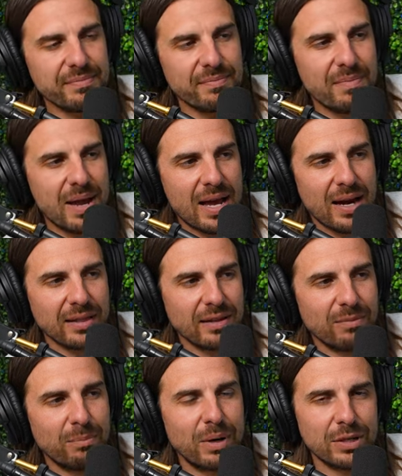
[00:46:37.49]
Man, I
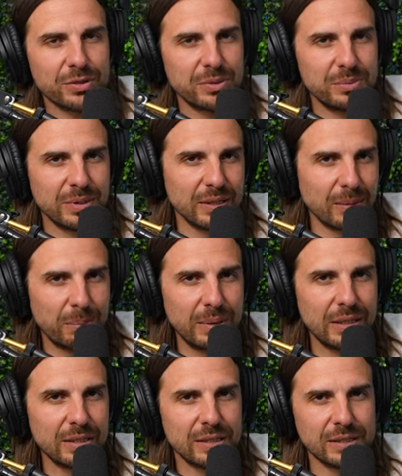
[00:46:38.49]
love mushrooms in the
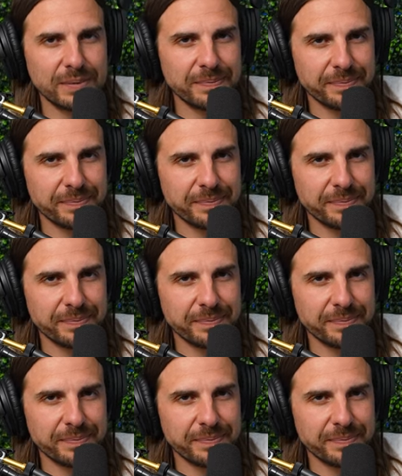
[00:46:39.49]
beach.